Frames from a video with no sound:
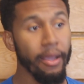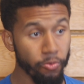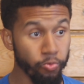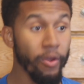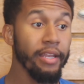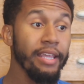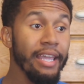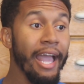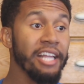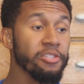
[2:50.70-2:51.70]
when
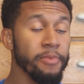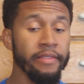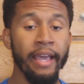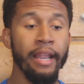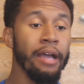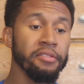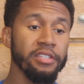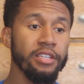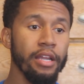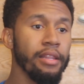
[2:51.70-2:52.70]
he asked me that, I was
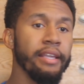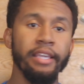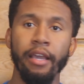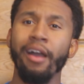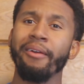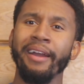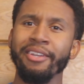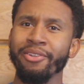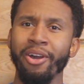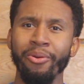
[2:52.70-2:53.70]
just kind of like, yeah, all
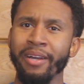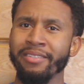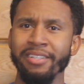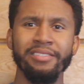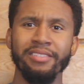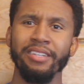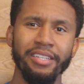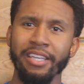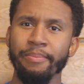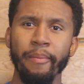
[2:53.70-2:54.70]
right, you know what, just
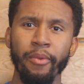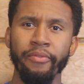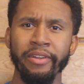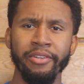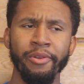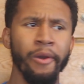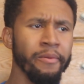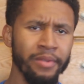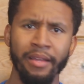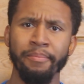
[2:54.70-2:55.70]
keep it moving,
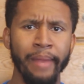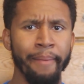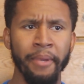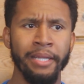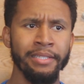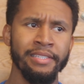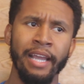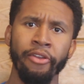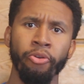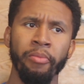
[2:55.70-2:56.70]
I'm not paying this
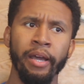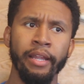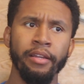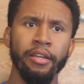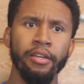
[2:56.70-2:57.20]
guy no mind.